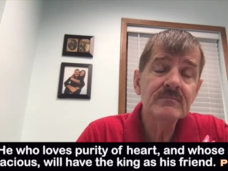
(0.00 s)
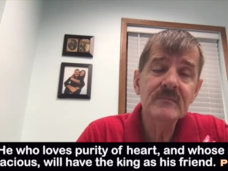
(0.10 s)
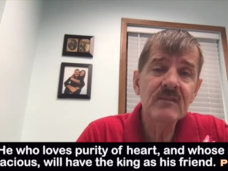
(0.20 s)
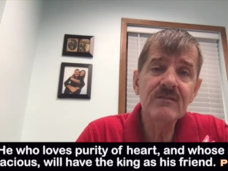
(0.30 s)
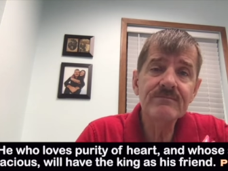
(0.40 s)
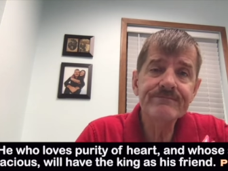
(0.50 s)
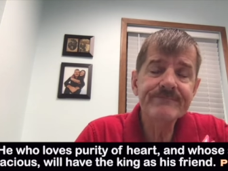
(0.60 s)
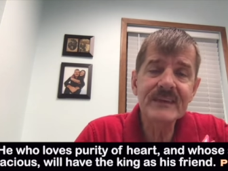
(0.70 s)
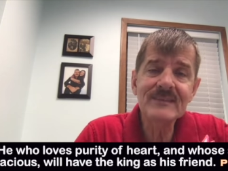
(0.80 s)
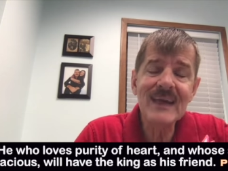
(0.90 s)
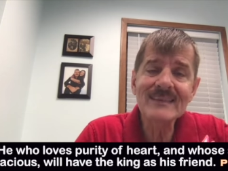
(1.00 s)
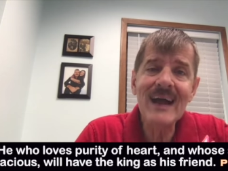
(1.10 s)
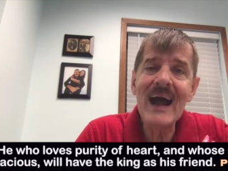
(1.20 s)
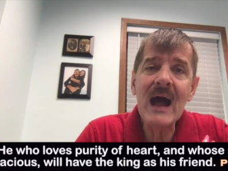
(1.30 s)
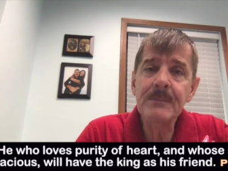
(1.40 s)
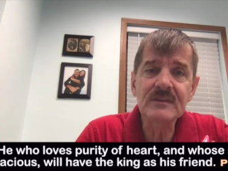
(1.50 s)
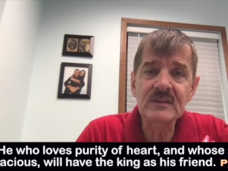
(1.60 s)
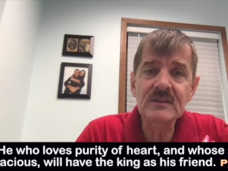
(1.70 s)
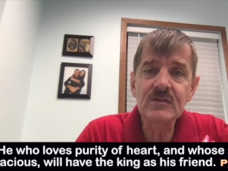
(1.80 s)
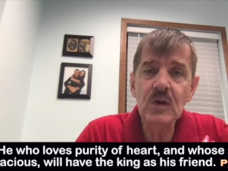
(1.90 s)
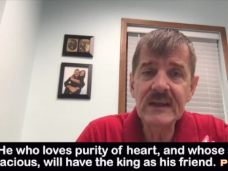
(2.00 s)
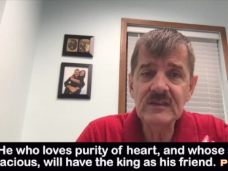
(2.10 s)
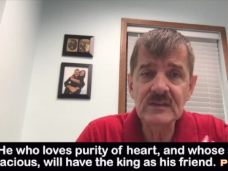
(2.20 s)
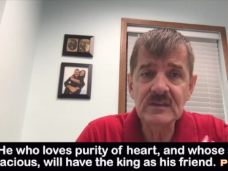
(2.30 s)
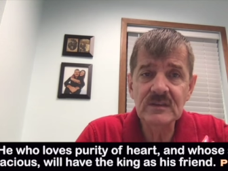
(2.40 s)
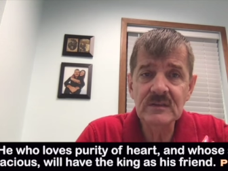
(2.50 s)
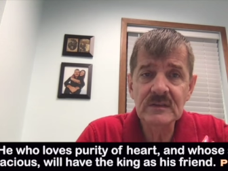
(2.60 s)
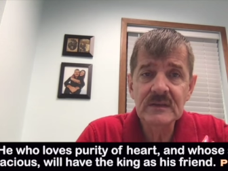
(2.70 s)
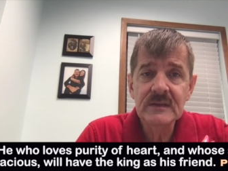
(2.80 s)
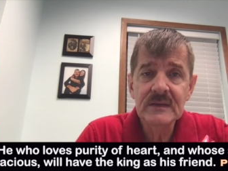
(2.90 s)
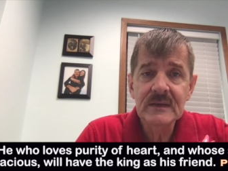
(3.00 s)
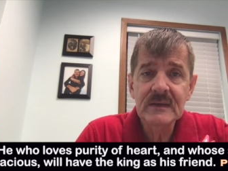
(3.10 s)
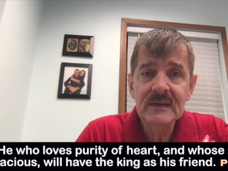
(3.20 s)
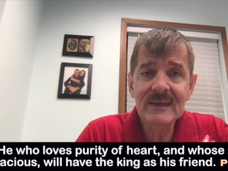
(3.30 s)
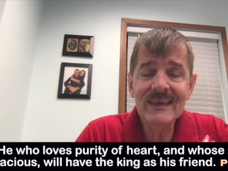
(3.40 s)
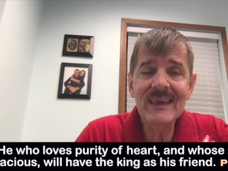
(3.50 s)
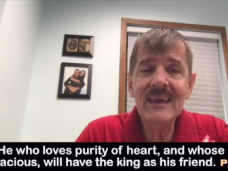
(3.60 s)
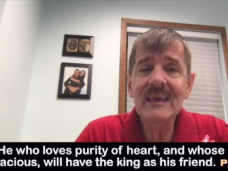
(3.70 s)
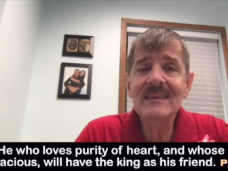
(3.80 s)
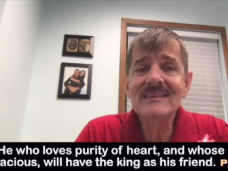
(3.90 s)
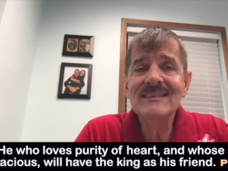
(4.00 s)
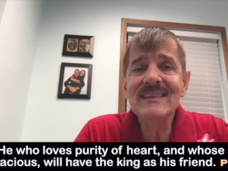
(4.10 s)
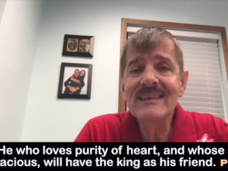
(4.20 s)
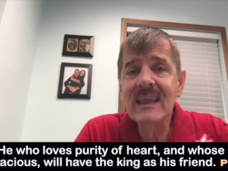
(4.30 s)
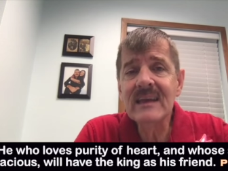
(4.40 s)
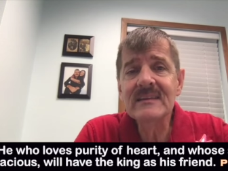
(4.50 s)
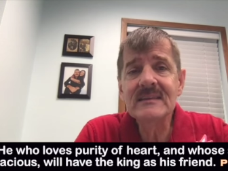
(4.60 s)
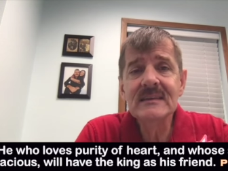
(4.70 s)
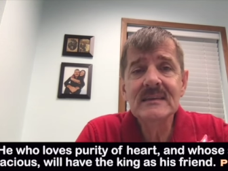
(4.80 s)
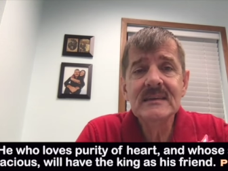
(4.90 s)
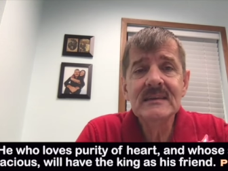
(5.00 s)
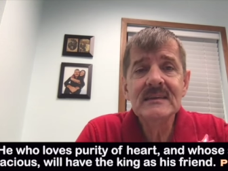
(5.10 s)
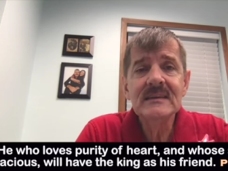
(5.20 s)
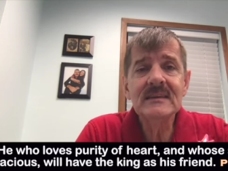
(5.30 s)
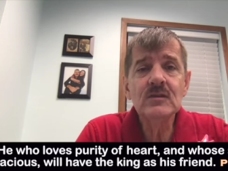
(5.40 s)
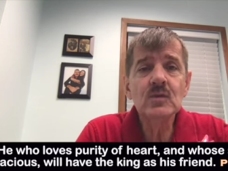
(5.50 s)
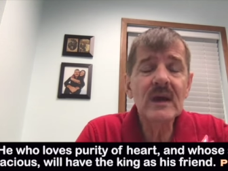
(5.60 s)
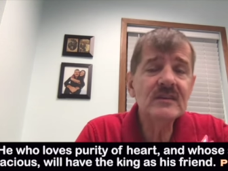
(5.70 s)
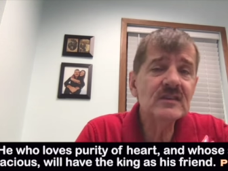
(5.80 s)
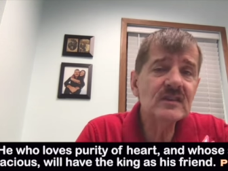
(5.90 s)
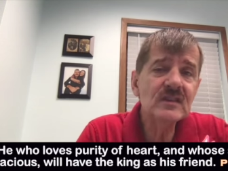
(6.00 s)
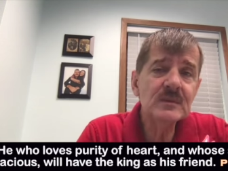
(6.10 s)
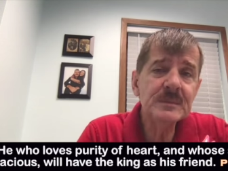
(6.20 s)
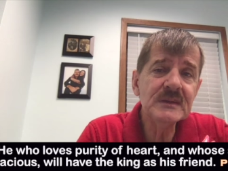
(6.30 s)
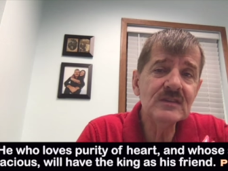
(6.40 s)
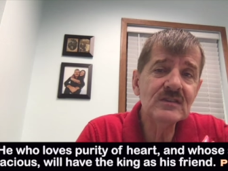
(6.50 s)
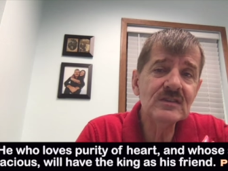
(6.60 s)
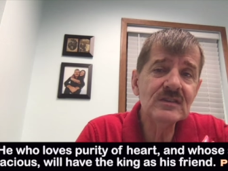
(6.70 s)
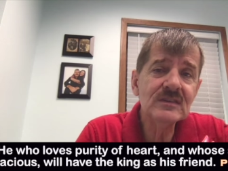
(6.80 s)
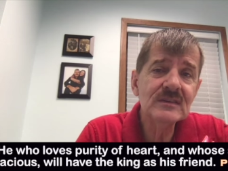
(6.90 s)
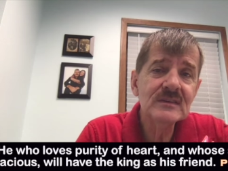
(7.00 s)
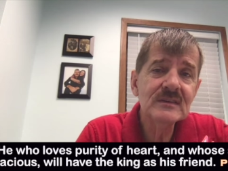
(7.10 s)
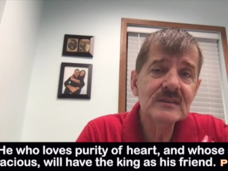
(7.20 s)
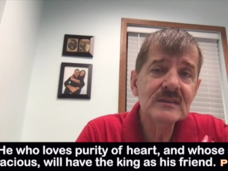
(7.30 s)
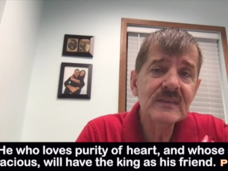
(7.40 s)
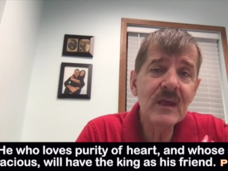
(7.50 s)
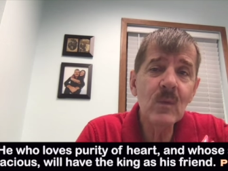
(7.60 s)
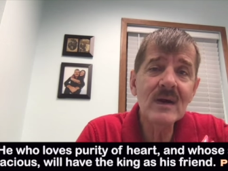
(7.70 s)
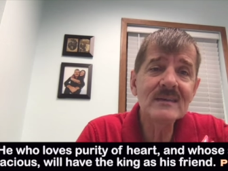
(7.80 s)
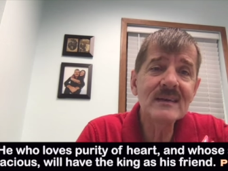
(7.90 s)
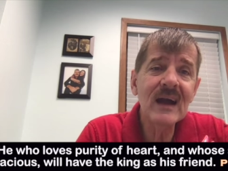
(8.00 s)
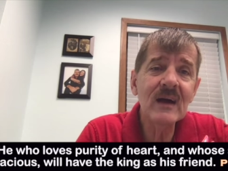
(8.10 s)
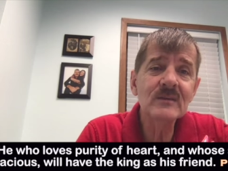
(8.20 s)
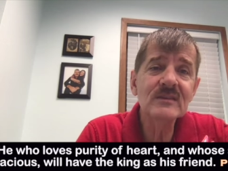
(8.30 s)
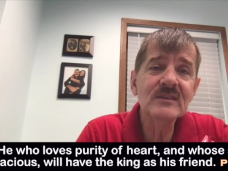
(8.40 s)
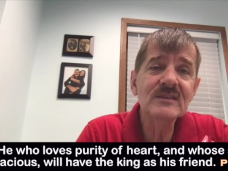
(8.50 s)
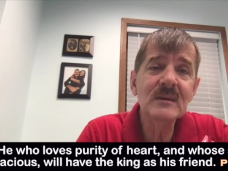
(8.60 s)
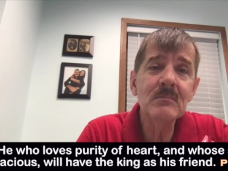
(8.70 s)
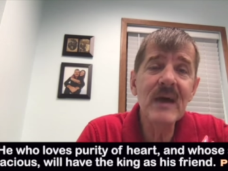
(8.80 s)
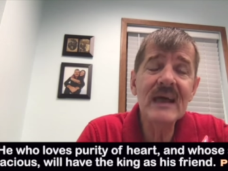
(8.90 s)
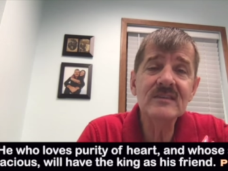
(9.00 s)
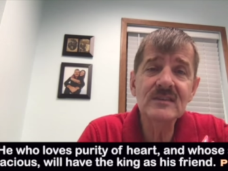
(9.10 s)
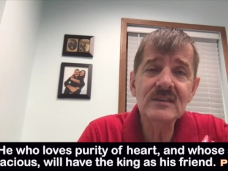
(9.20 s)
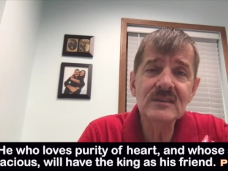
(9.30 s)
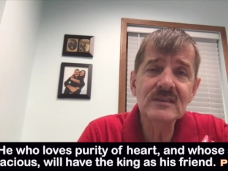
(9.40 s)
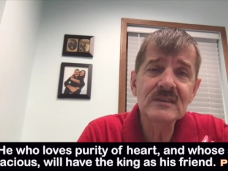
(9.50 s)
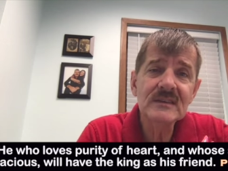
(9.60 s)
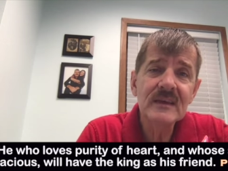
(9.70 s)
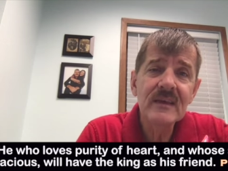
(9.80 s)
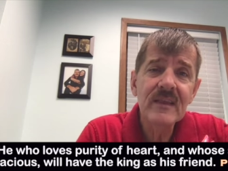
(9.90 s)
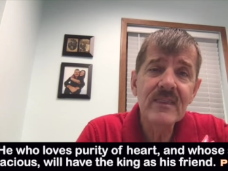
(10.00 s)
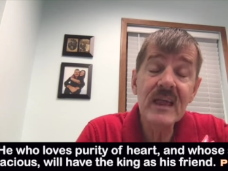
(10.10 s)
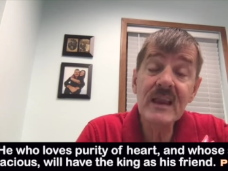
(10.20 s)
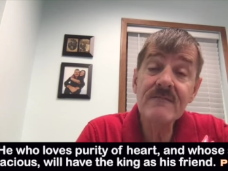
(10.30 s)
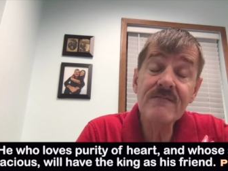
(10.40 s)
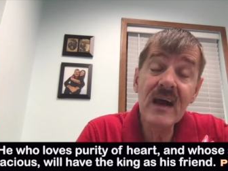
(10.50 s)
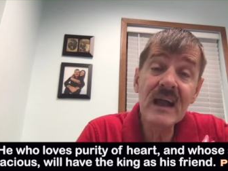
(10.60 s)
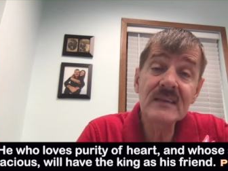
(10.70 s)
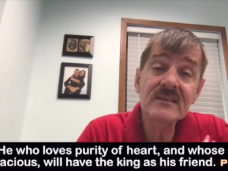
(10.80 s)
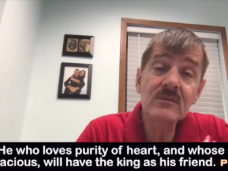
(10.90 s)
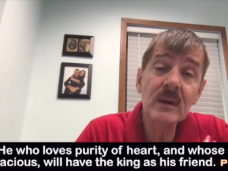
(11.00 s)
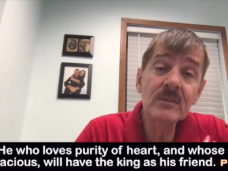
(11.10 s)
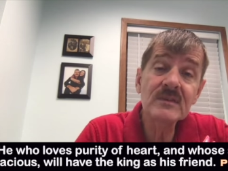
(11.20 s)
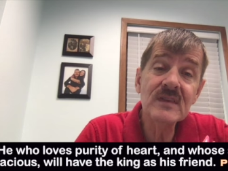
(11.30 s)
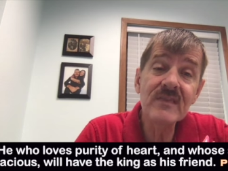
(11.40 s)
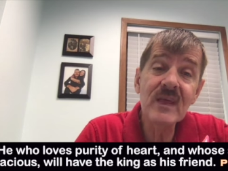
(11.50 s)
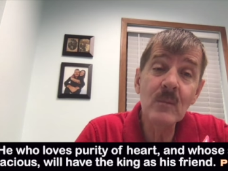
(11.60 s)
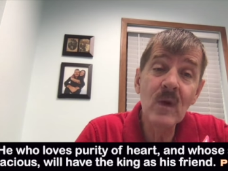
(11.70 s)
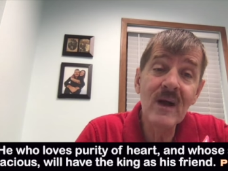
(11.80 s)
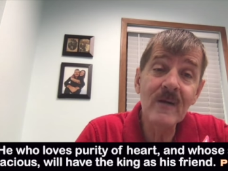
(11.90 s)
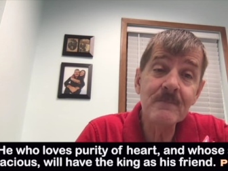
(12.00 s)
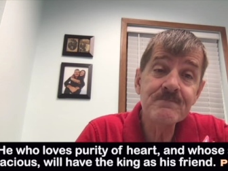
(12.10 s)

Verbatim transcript: The exact opposite of gracious. Kings delight in righteous speech. They want counselors and ambassadors that advise and represent them well.